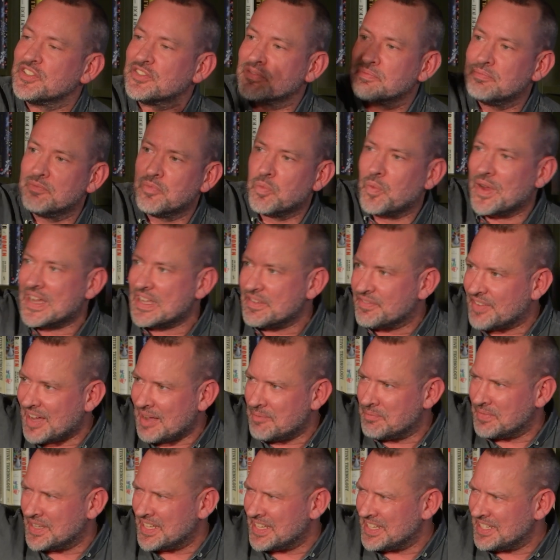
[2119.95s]
just wave
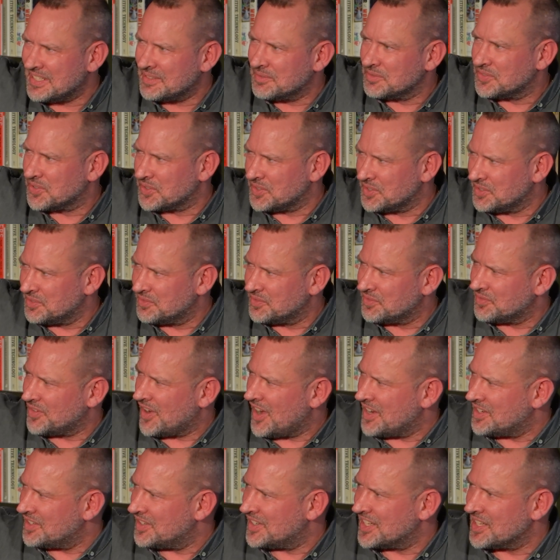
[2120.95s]
at me sort of
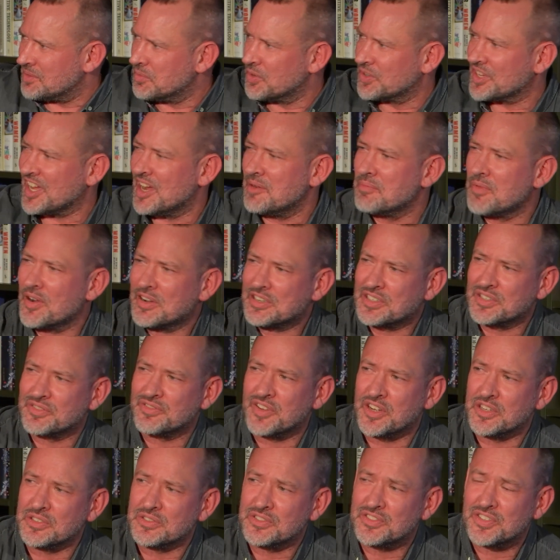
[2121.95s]
violently and we'll get a
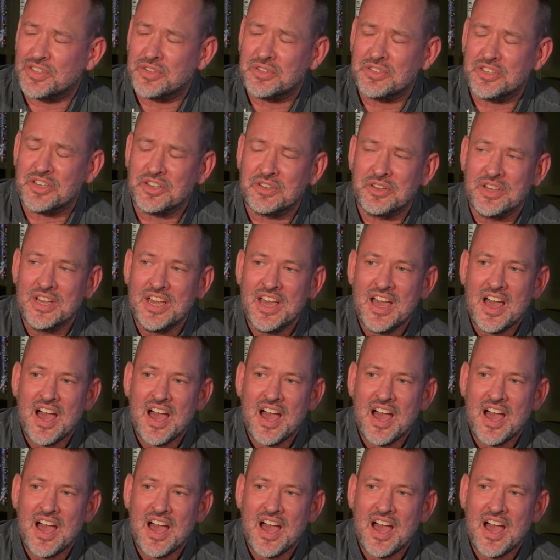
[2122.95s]
microphone to you.